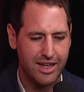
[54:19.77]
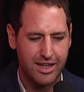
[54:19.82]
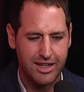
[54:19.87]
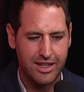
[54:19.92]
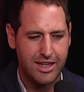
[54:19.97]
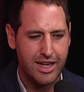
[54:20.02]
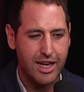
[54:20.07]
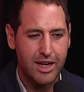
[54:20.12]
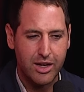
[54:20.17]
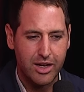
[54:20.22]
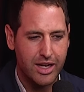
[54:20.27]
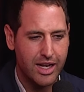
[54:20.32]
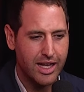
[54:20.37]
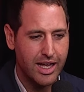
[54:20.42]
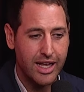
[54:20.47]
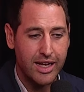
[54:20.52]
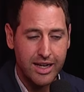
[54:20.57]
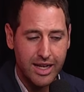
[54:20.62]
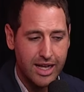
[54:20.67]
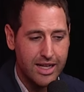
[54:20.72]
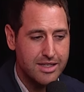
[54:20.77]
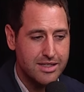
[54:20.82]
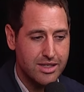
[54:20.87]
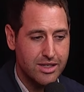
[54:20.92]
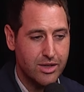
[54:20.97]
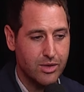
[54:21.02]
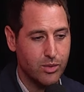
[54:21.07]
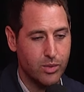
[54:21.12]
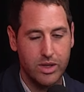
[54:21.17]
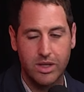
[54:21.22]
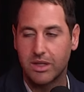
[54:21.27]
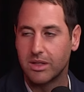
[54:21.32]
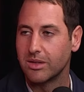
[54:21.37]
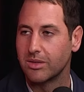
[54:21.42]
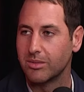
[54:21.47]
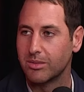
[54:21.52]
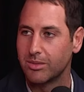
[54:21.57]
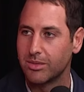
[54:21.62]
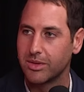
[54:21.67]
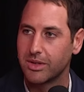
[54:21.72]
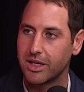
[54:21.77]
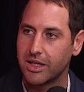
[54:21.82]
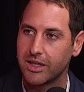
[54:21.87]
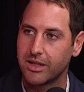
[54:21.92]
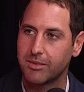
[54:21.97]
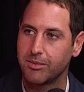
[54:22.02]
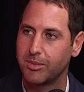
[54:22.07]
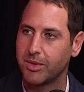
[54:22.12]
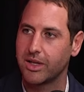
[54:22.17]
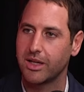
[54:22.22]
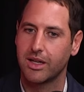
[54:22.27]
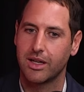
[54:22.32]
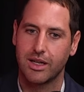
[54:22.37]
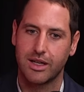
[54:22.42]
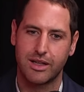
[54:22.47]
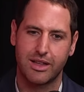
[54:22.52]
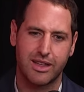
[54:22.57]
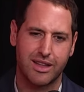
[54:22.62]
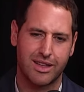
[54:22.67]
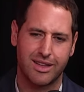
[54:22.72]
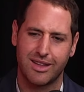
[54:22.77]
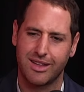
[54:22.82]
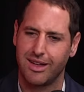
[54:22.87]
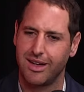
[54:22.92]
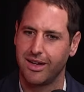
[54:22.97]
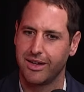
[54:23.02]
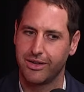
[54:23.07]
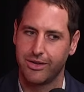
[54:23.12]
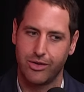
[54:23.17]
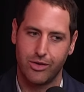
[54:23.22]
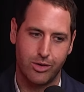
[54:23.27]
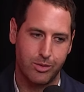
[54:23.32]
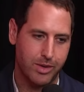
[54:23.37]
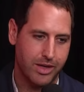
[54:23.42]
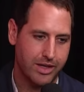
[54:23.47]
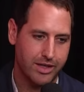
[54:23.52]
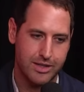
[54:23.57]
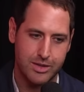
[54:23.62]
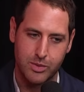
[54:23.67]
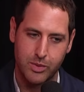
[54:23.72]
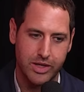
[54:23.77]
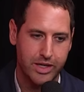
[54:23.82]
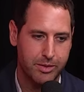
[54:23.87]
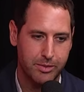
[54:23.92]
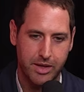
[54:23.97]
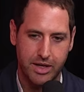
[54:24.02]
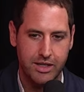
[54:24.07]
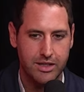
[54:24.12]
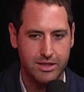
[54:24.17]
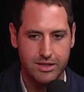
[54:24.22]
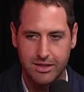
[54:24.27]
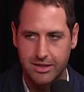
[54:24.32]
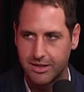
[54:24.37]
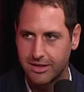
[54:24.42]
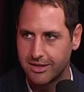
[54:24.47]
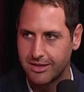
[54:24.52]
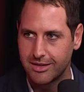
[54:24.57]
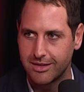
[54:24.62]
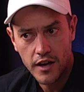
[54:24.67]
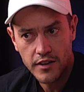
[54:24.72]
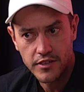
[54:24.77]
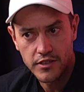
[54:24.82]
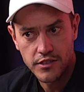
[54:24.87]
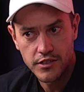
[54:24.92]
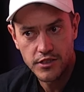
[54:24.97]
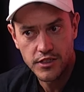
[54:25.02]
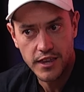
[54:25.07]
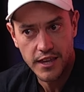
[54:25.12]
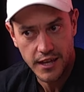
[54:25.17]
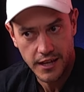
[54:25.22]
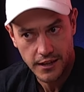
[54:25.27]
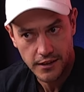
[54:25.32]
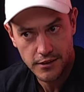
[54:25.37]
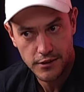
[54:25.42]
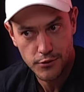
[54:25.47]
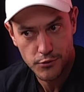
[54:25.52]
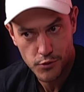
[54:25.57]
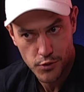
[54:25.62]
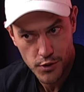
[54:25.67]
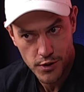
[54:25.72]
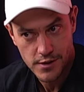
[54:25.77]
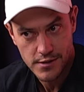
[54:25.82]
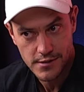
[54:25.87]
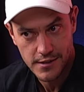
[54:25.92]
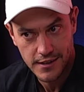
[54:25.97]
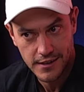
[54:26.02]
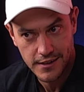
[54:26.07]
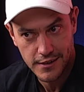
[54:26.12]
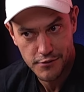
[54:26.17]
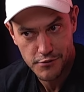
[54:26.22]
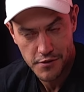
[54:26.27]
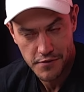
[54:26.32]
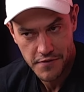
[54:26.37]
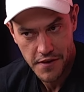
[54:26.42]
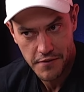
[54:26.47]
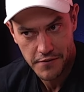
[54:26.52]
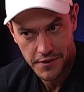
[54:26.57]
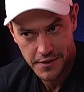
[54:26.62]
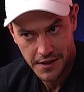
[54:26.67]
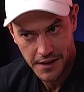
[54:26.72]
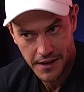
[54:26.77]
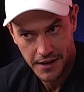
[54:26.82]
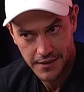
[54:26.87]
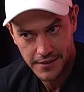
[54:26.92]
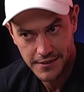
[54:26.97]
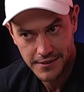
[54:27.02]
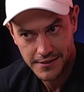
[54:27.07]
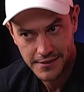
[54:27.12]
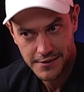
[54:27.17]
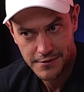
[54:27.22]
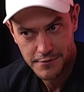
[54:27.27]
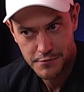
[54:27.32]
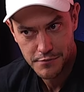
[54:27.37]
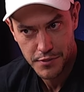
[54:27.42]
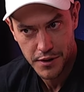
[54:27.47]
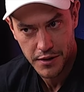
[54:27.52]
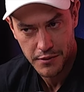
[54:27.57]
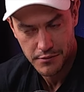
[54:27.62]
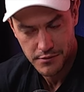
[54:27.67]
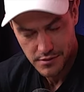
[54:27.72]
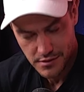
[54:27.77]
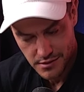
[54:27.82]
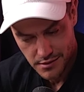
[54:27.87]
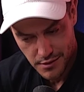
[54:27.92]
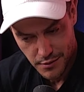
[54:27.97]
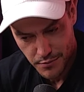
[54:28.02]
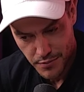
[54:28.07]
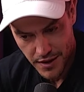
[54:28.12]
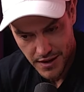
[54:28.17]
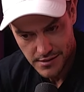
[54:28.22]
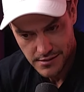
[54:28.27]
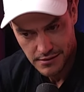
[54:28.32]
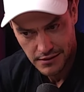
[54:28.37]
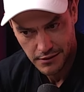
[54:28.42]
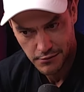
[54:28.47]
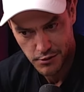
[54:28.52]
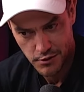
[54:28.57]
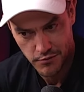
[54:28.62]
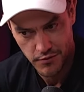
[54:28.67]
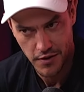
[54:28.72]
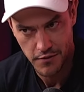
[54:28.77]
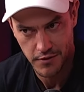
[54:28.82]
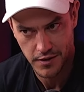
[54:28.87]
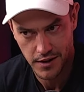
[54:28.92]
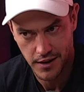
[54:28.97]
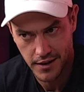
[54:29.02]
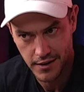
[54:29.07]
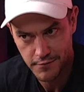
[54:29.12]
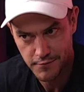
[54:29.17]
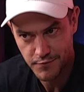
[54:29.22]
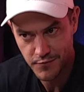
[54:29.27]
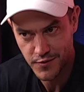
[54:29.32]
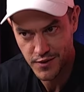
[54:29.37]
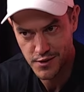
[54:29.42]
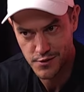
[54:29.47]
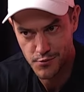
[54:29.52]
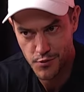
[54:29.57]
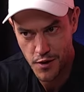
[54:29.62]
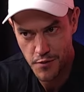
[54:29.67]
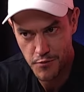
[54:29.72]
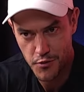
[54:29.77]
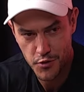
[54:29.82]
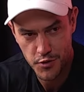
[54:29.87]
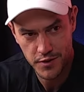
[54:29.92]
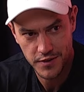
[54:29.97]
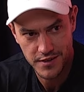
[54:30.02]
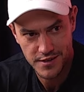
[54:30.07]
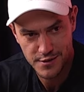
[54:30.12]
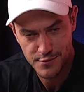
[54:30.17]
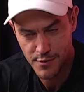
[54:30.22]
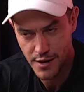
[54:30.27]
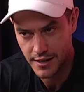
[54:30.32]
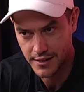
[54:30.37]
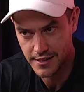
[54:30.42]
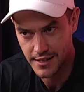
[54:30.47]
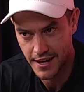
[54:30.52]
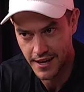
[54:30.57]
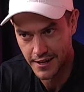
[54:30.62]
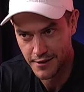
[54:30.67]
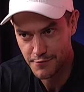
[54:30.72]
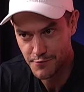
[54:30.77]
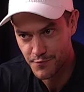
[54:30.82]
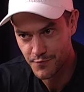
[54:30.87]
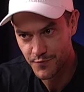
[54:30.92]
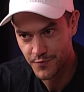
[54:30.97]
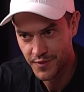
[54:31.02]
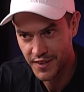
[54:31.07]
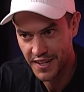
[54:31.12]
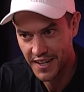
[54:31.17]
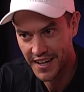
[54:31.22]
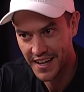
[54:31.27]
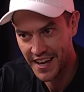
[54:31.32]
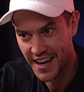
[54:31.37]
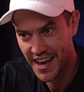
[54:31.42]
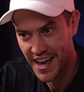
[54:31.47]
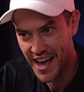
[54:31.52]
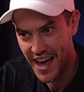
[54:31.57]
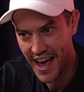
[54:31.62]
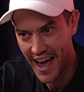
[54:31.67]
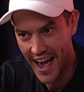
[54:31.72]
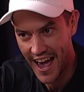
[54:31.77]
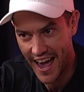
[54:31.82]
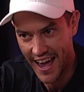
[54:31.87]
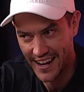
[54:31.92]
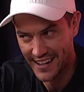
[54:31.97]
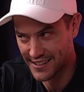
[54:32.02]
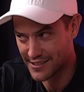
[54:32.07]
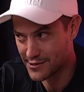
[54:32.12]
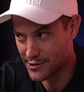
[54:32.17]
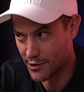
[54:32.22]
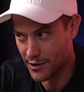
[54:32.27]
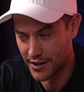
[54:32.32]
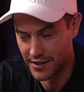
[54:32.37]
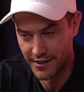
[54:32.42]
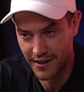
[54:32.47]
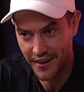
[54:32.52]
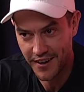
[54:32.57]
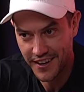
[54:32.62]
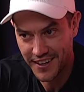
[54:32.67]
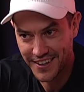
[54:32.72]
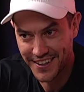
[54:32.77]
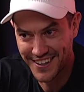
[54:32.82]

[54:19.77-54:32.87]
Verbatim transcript: and it has and it will. Like, but I don't know about this week, man. I think the worst thing that we've ever done, but it was the best thing we've ever done, is when we're in the smart den, and sorry, Derek,